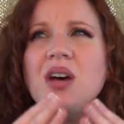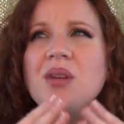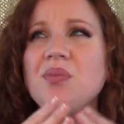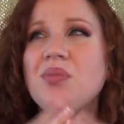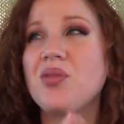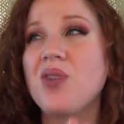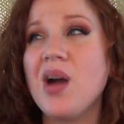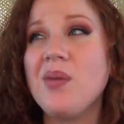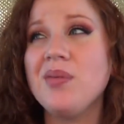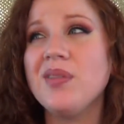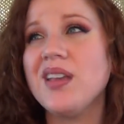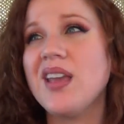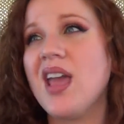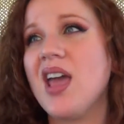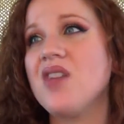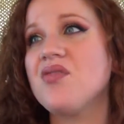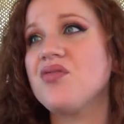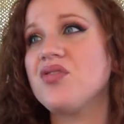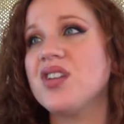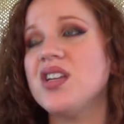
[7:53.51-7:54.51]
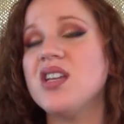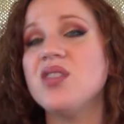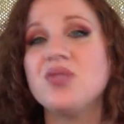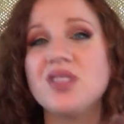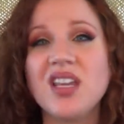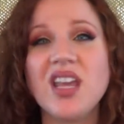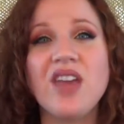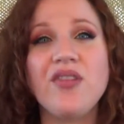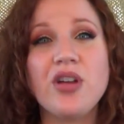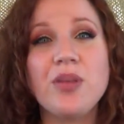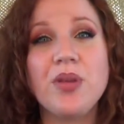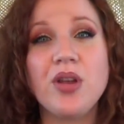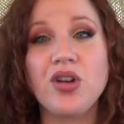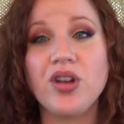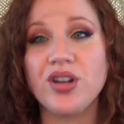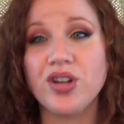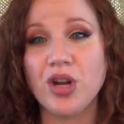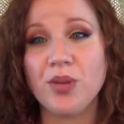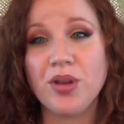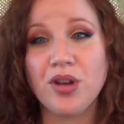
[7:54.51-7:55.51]
Probably it was like every
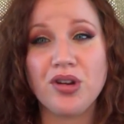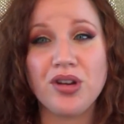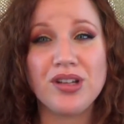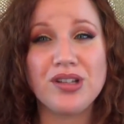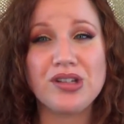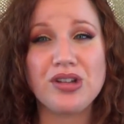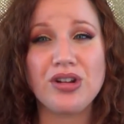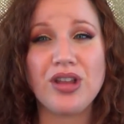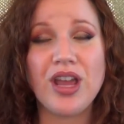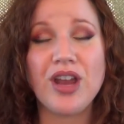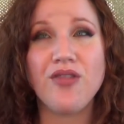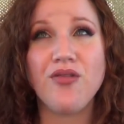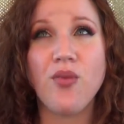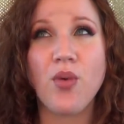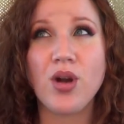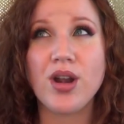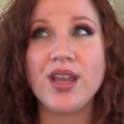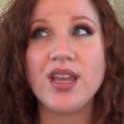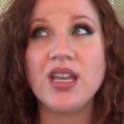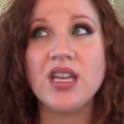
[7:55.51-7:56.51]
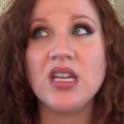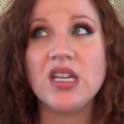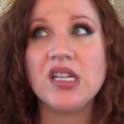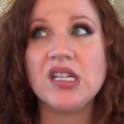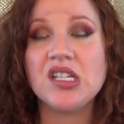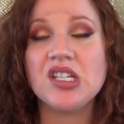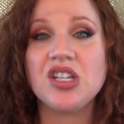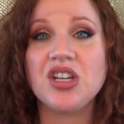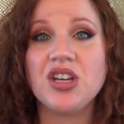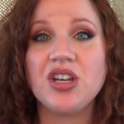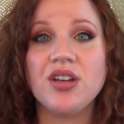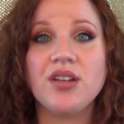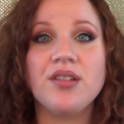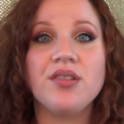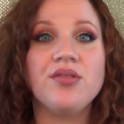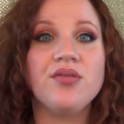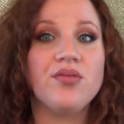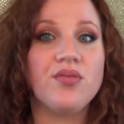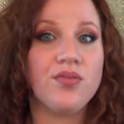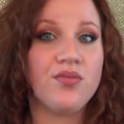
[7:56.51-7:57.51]
period, and our periods are like 40
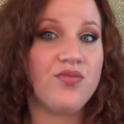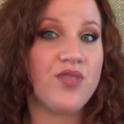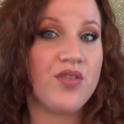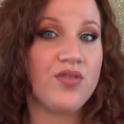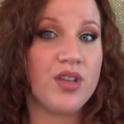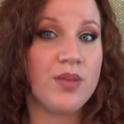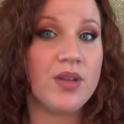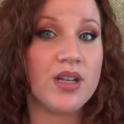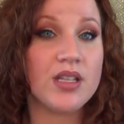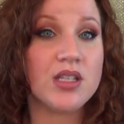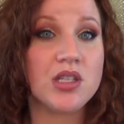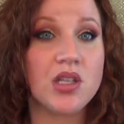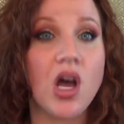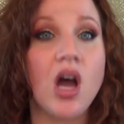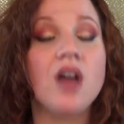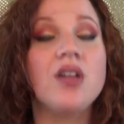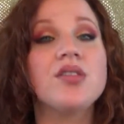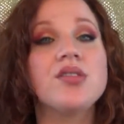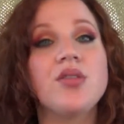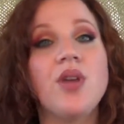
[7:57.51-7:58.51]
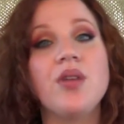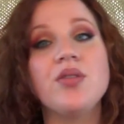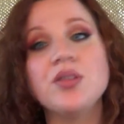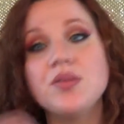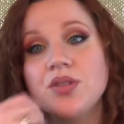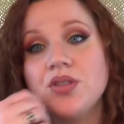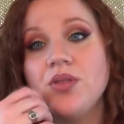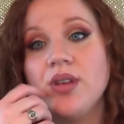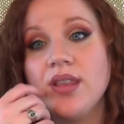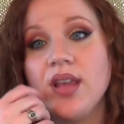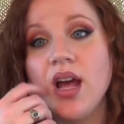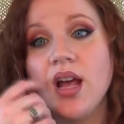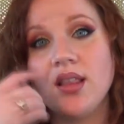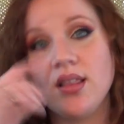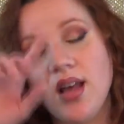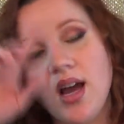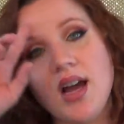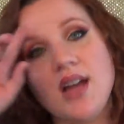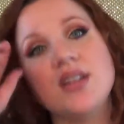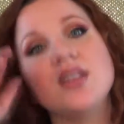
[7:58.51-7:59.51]
to 50 minutes long, so I was doing that a
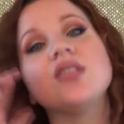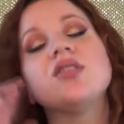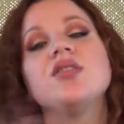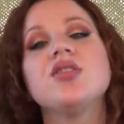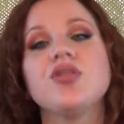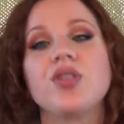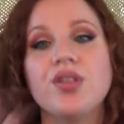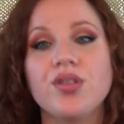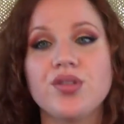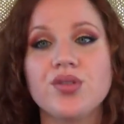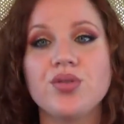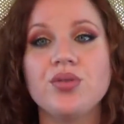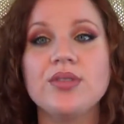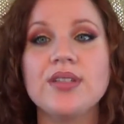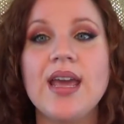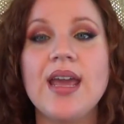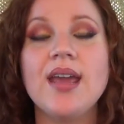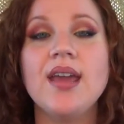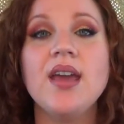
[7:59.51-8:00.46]
lot during the school day.